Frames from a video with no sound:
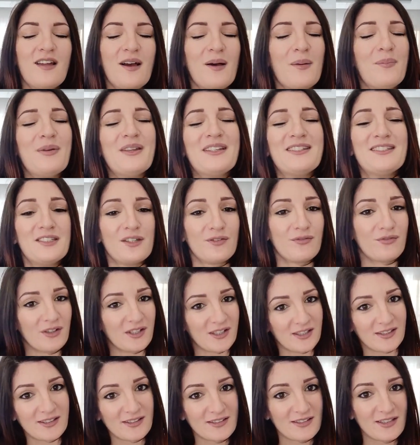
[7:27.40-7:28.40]
a bit
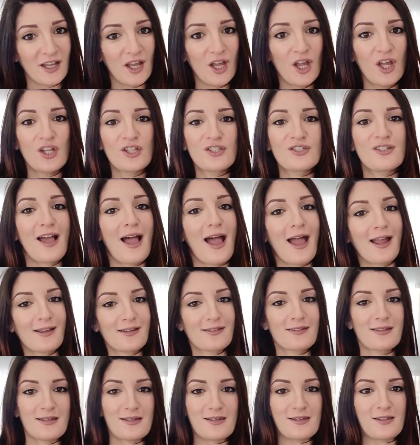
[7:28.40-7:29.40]
difficult to
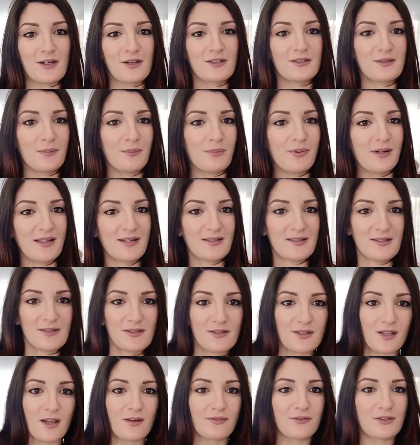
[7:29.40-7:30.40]
access certain
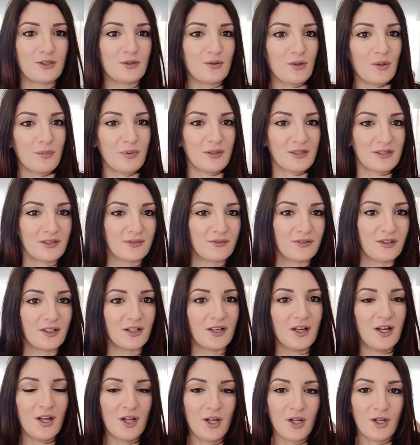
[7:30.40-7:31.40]
places. You have to do a bit of
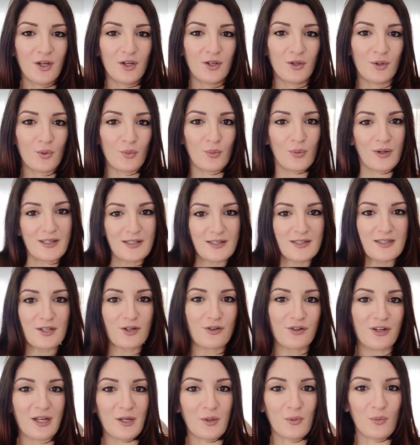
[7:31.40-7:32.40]
a
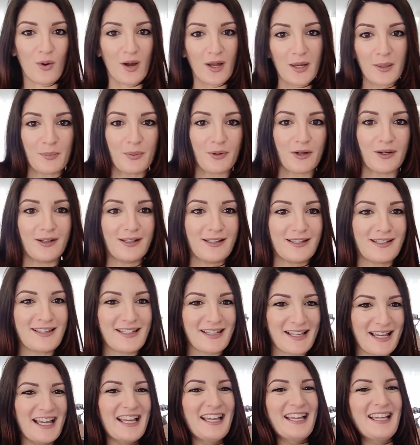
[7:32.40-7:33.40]
windscreen wiper
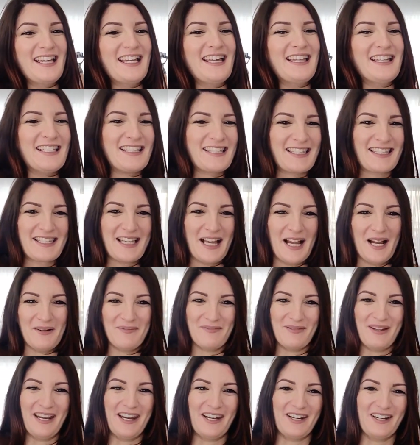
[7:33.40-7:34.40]
in
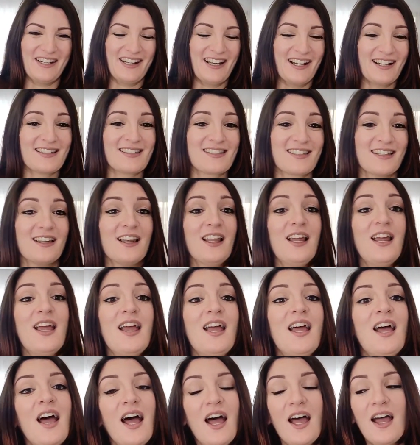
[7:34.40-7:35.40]
some areas,
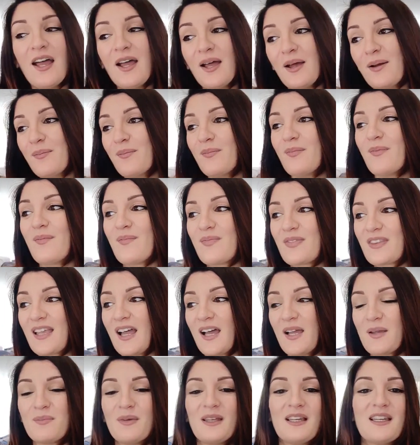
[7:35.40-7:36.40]
and
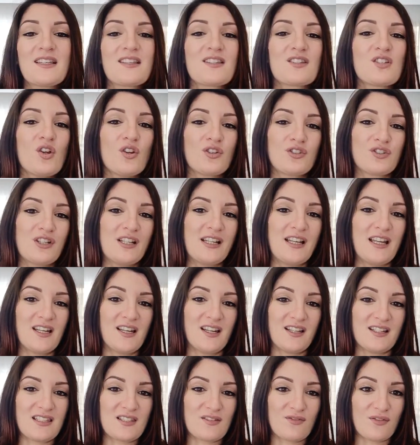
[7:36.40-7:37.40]
I mean, it's not really a
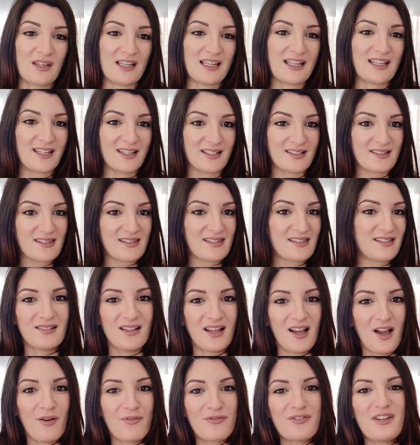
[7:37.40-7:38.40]
nice feeling. It's
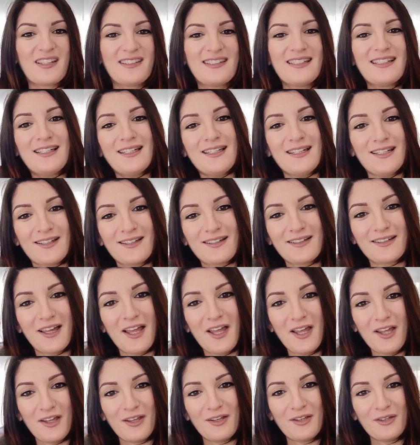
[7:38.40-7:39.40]
ħafna
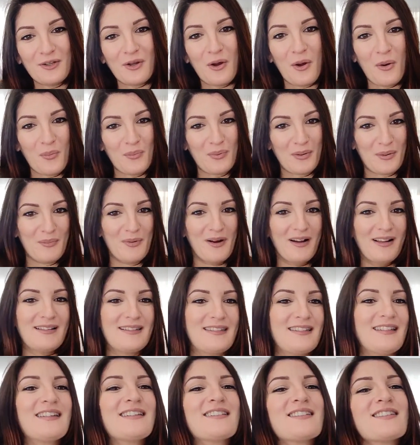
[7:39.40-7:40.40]

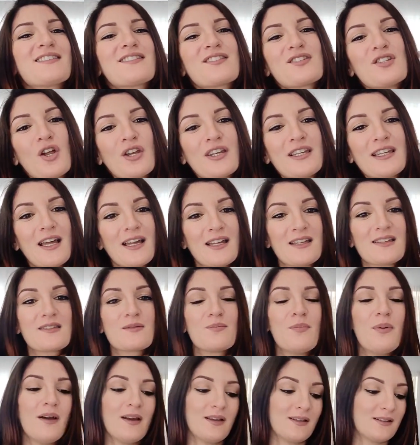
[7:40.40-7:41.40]
bil-Malti. It's not nice,
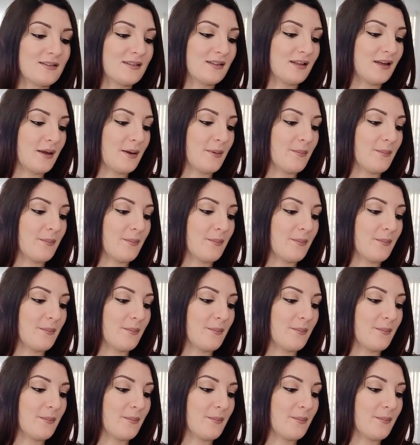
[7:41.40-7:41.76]
but